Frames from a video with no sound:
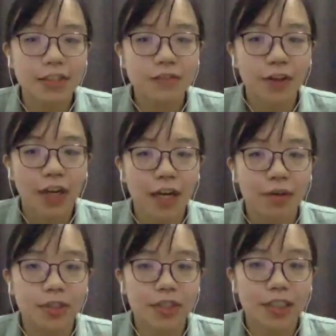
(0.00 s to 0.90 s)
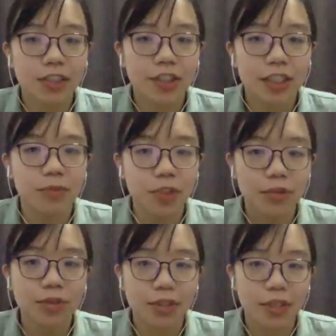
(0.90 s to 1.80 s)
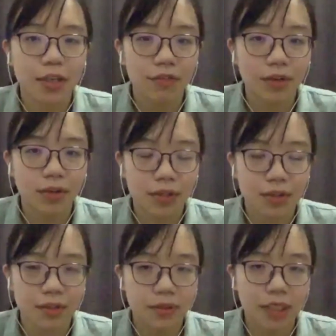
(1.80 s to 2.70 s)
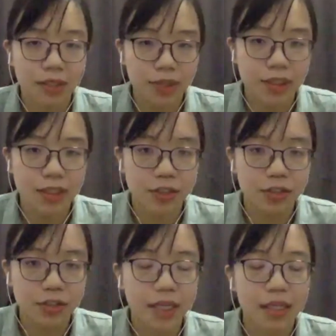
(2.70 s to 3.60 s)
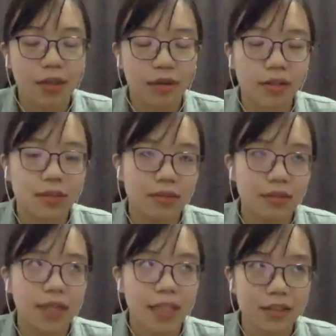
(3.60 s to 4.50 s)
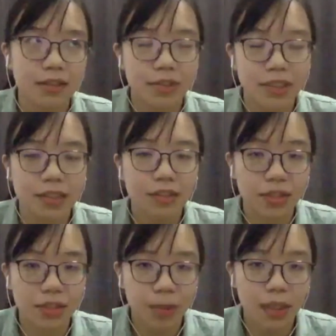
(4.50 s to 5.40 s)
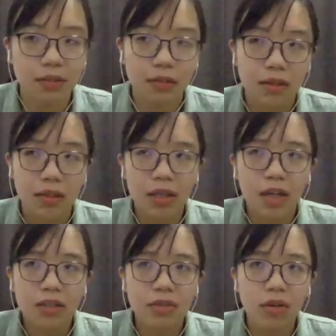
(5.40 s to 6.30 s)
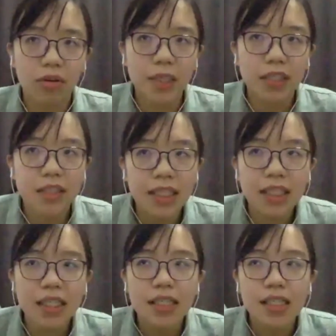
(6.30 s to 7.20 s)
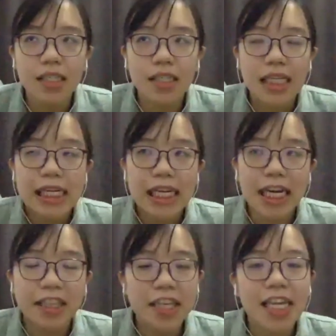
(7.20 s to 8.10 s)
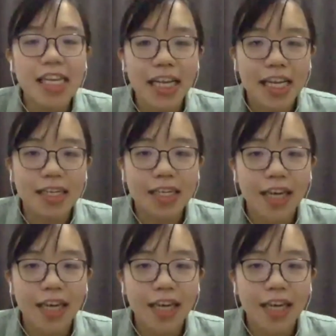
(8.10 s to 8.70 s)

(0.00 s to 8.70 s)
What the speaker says: for our research team, we do a lot of oral research, like oral cancer research as well. Globally, I think in India,